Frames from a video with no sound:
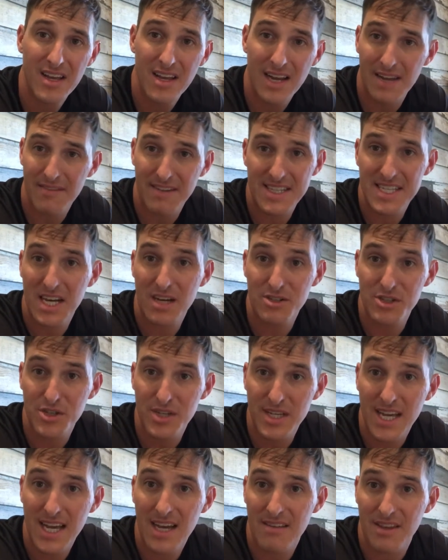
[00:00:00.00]
And if he tells you,
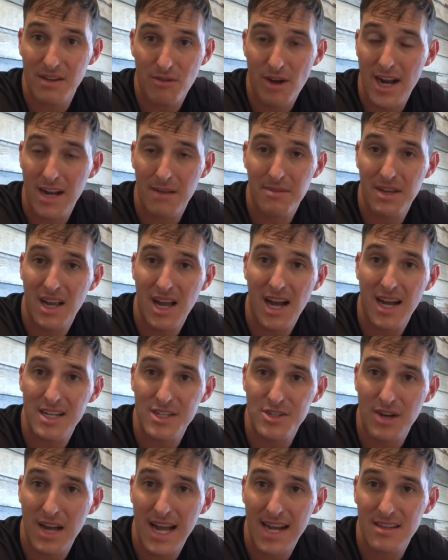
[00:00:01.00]
yeah, then write up the
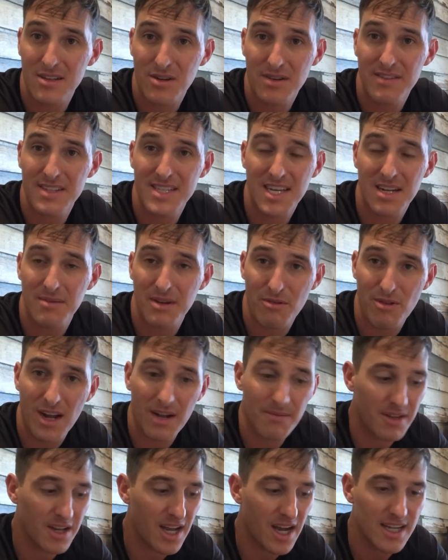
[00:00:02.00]
contract. Don't even tell me. Write
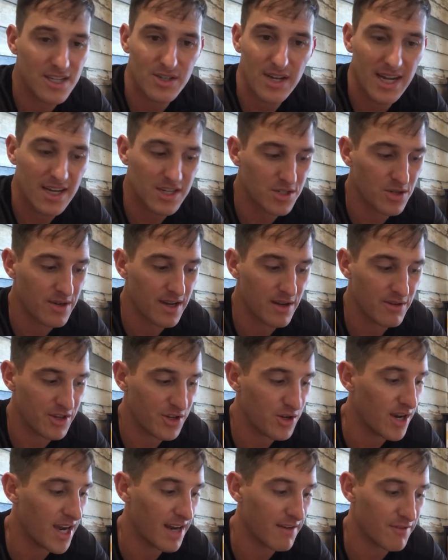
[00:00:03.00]
up the contract showing that
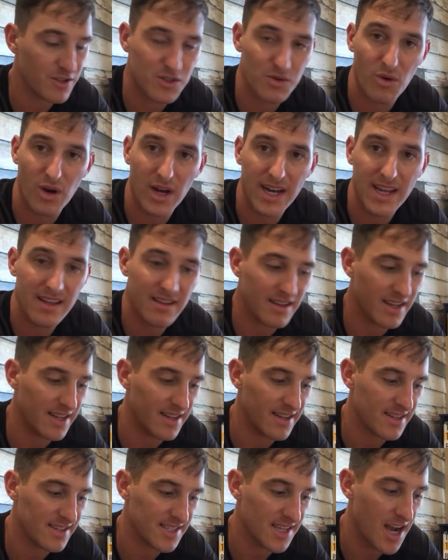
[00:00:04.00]
you got it for 20
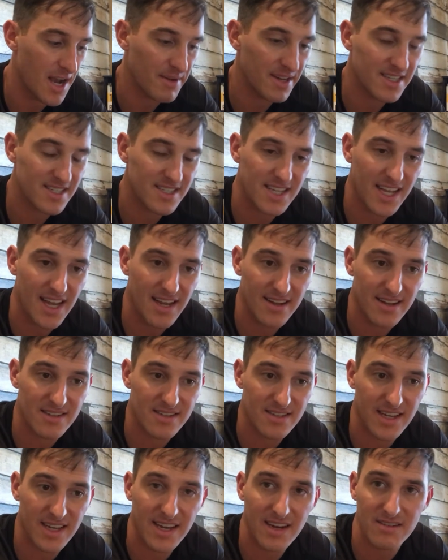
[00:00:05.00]
and the assignment is 10 and
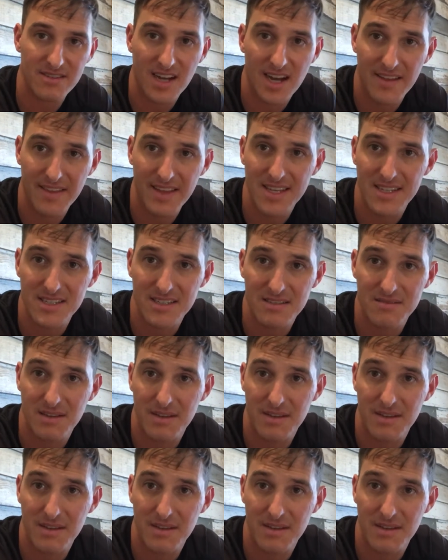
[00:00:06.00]
say, here, sign this.